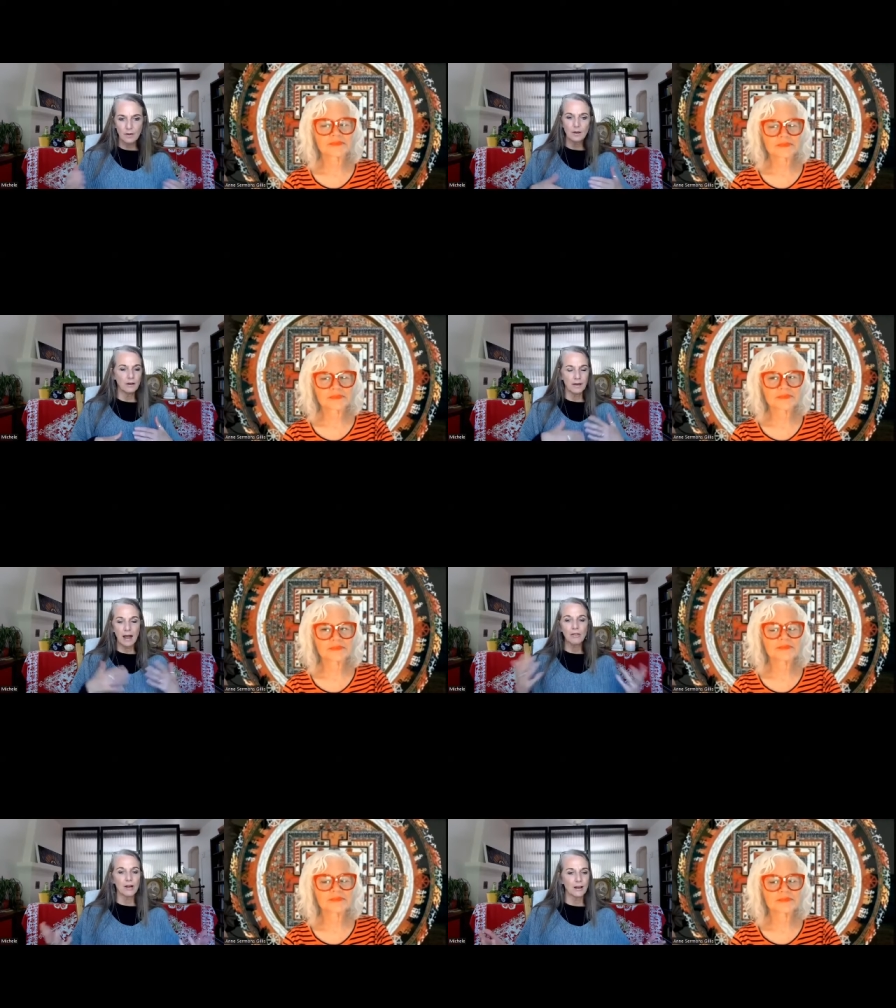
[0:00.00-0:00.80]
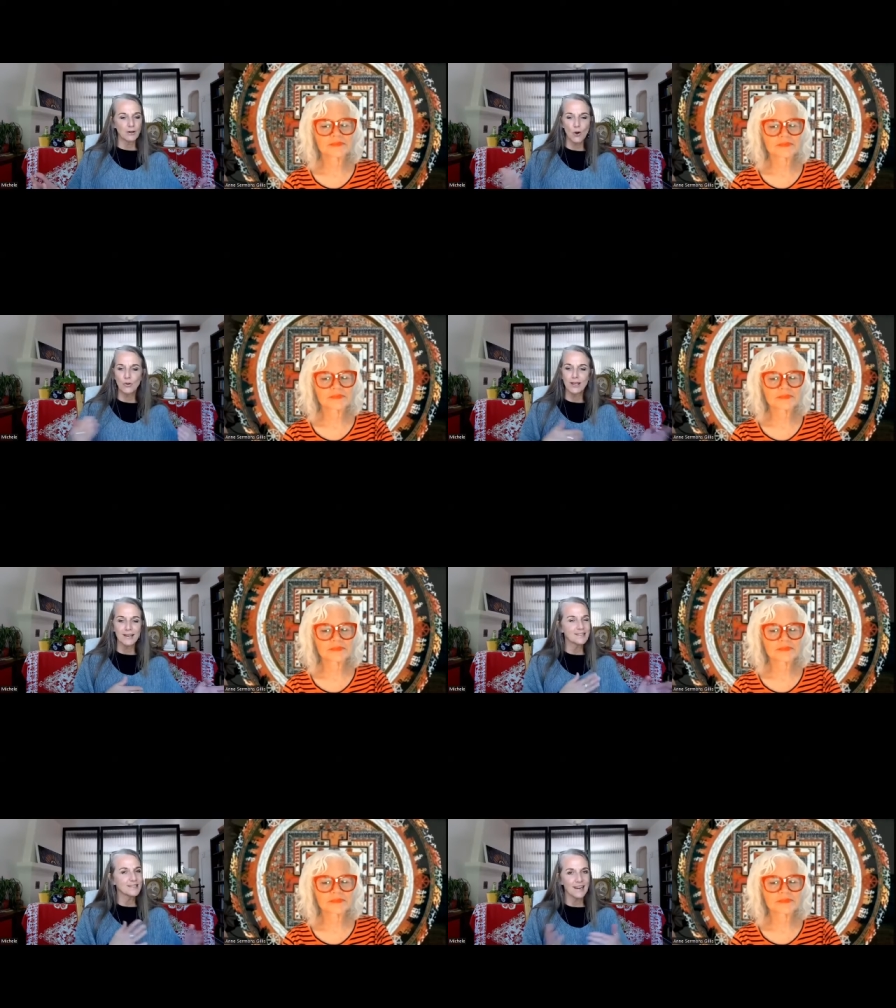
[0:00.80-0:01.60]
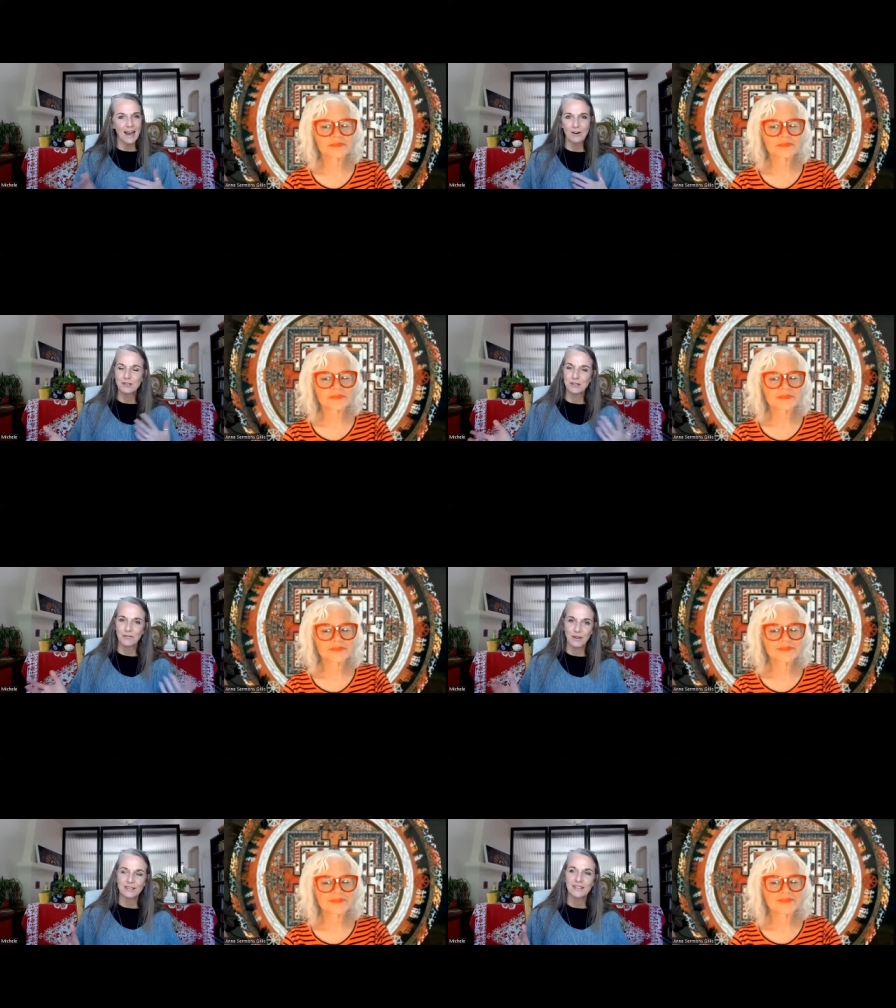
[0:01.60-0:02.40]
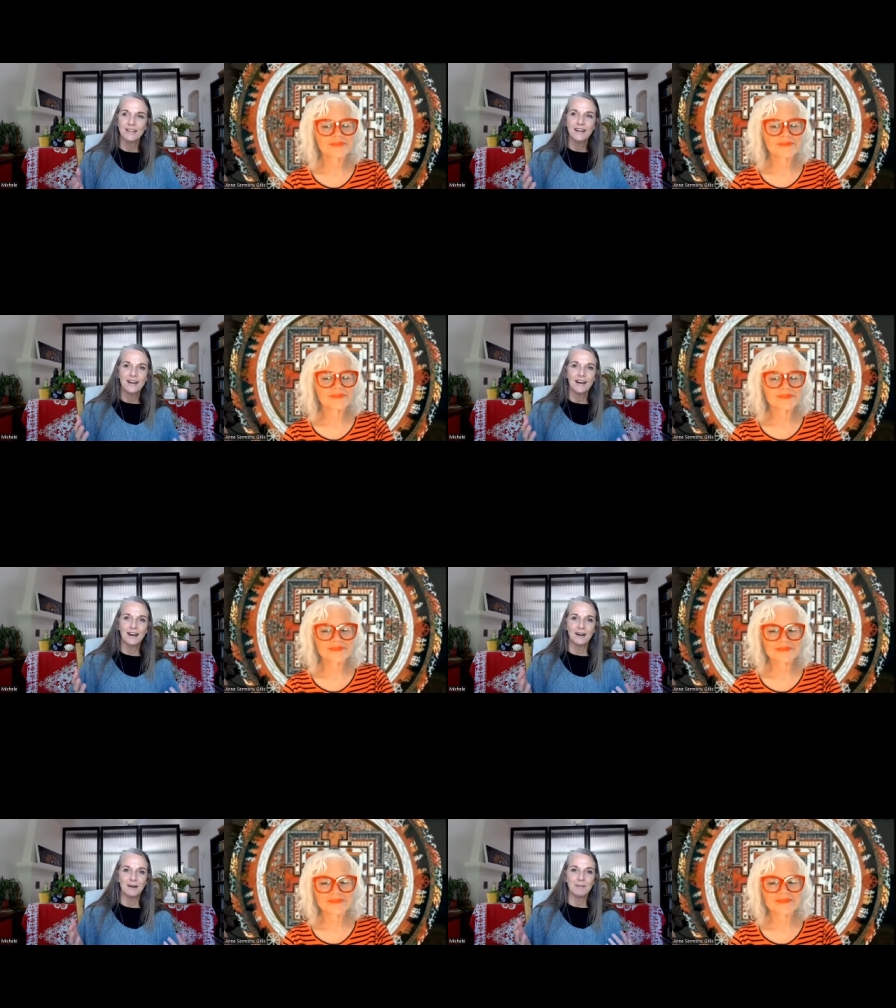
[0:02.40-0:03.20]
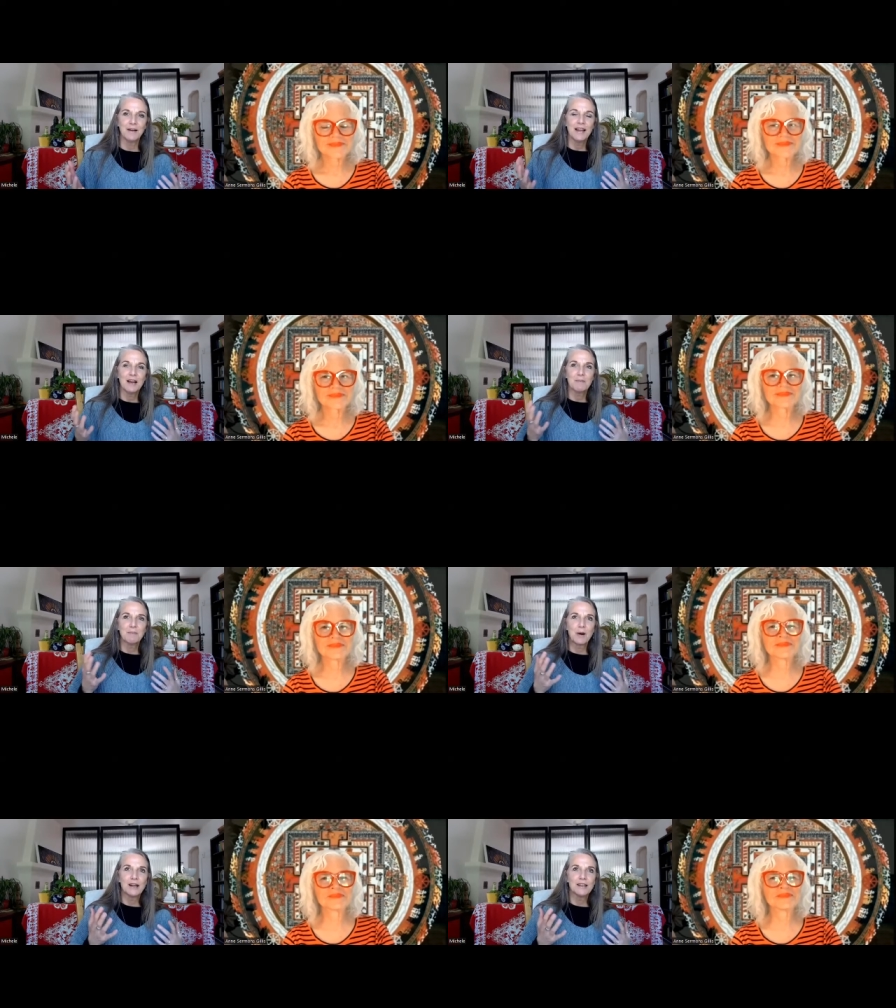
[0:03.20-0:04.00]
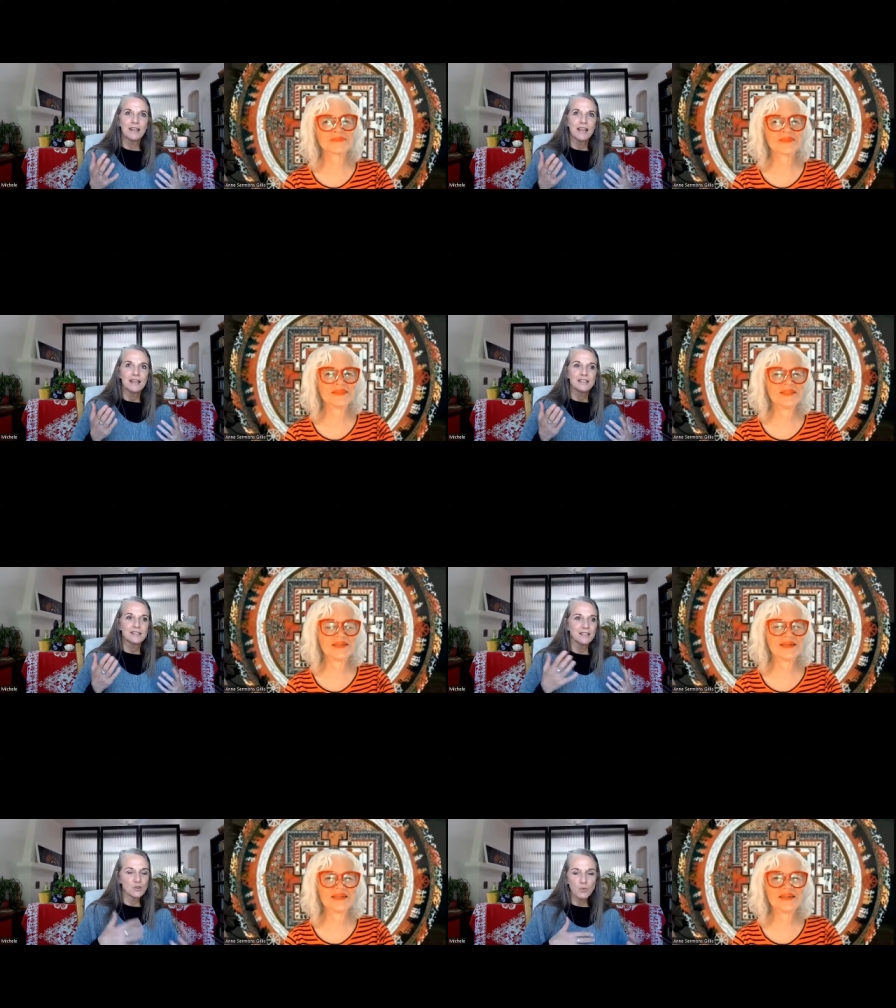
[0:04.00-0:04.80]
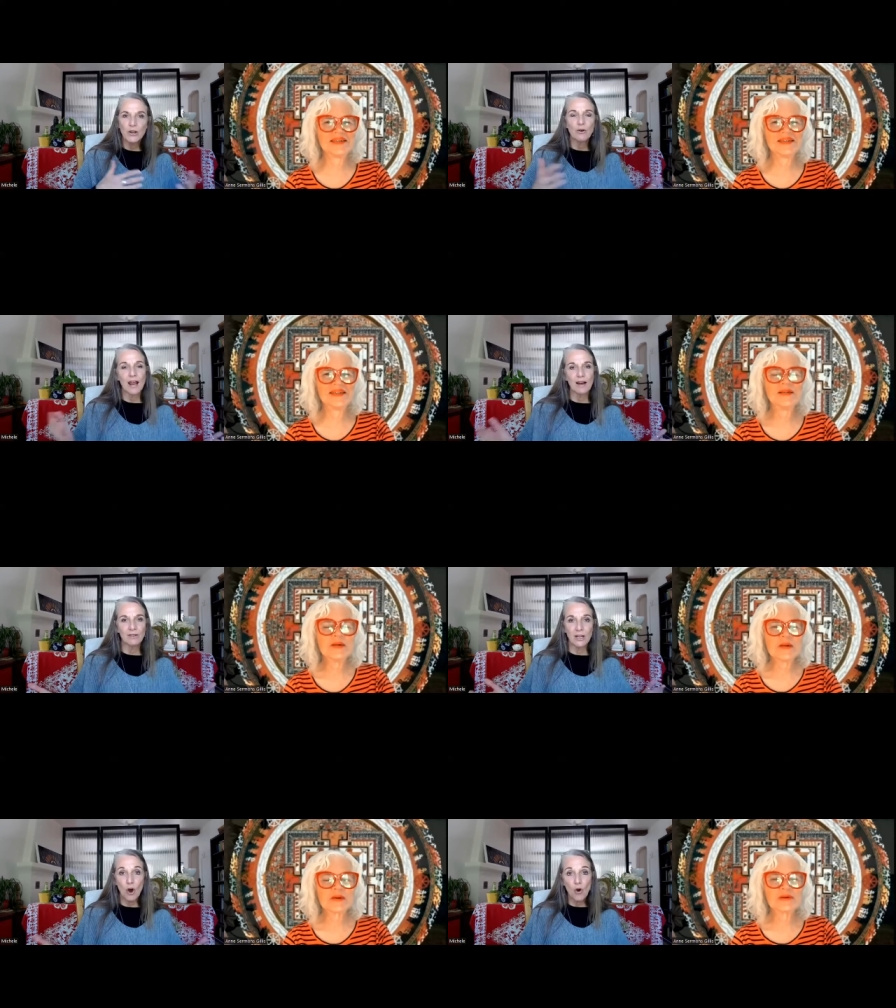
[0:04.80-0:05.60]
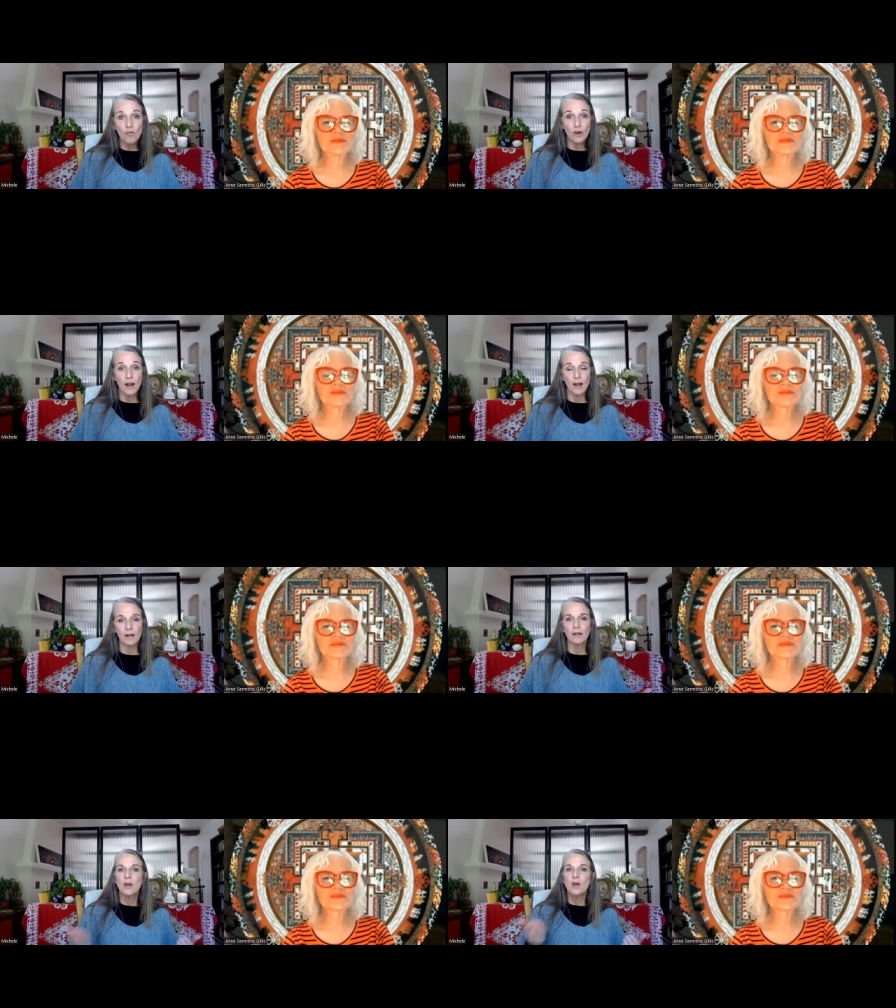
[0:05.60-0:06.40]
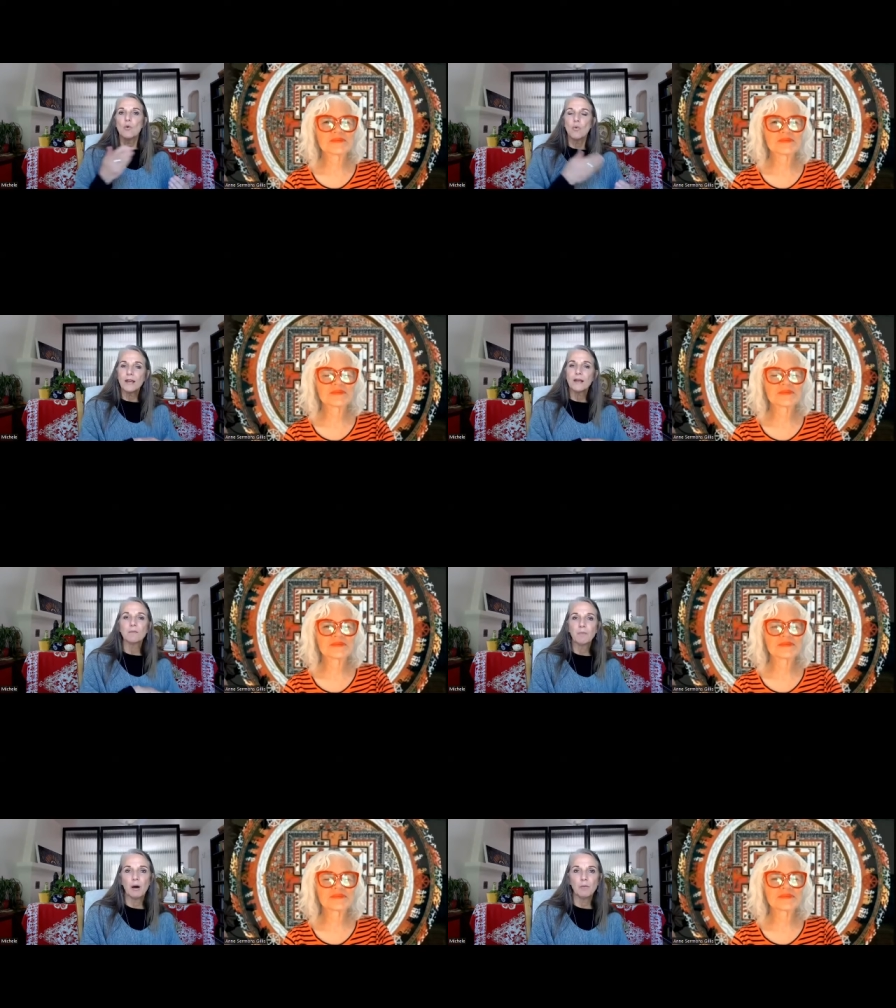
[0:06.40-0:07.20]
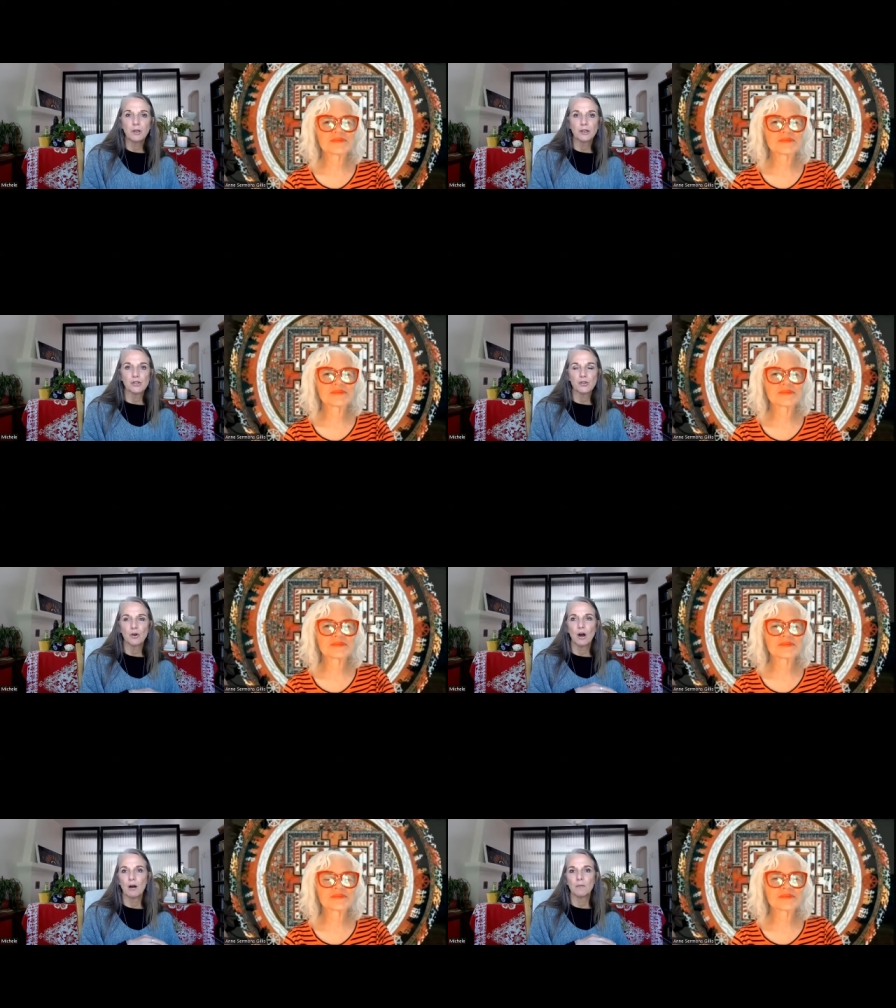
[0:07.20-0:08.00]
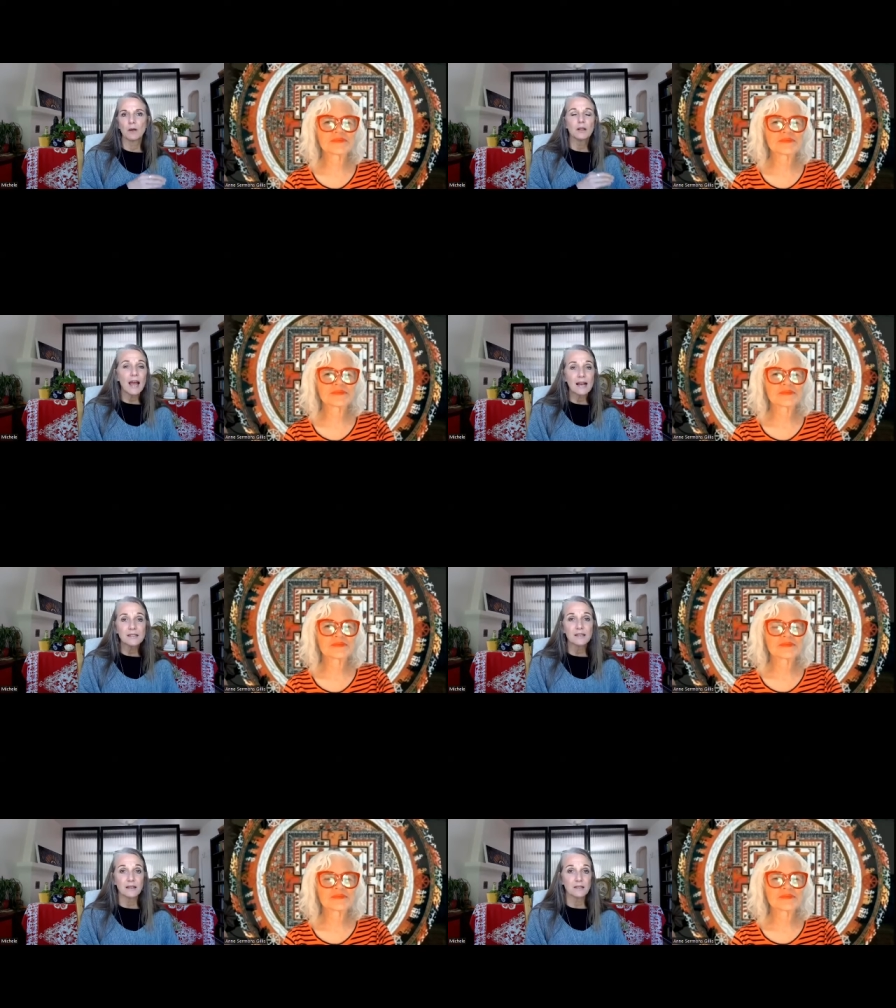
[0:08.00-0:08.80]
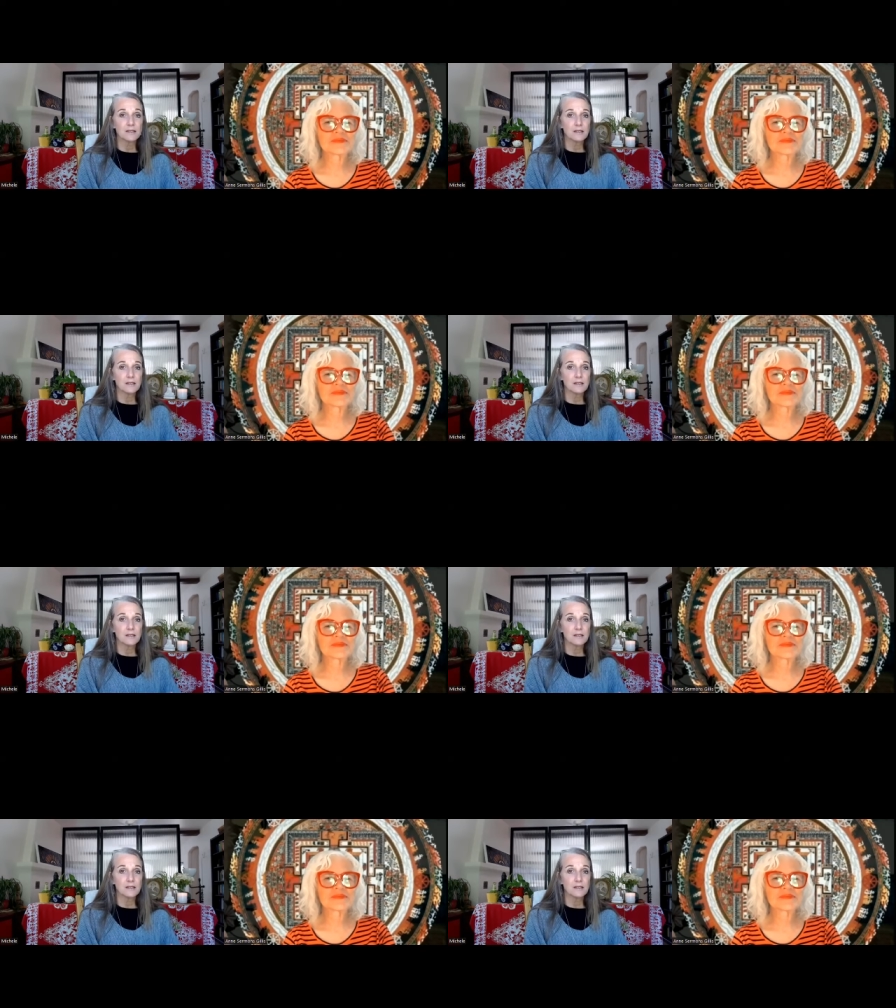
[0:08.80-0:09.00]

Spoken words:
And now that I know the ins and outs of it, but since we don't have any overhead, we can publish classic